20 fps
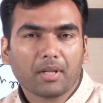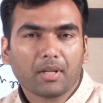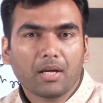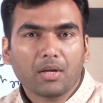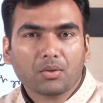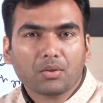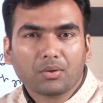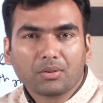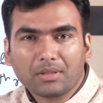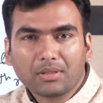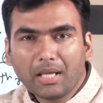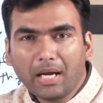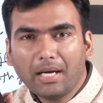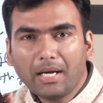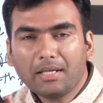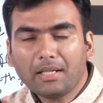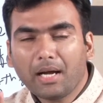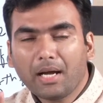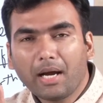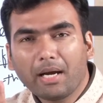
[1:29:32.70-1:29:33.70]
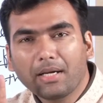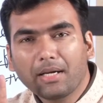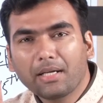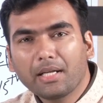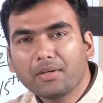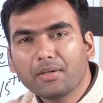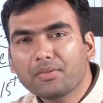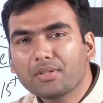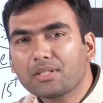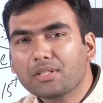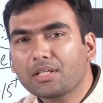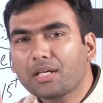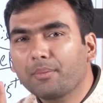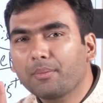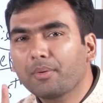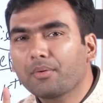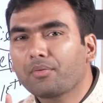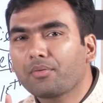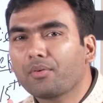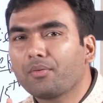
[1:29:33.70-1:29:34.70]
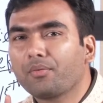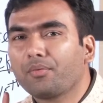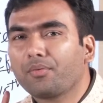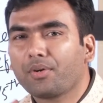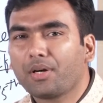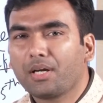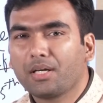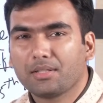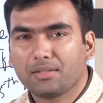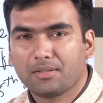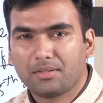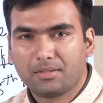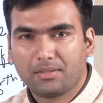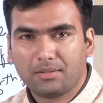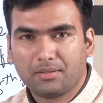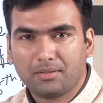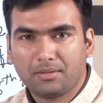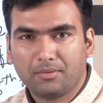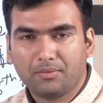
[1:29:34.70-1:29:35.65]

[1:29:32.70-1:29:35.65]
So that idea was coming from France,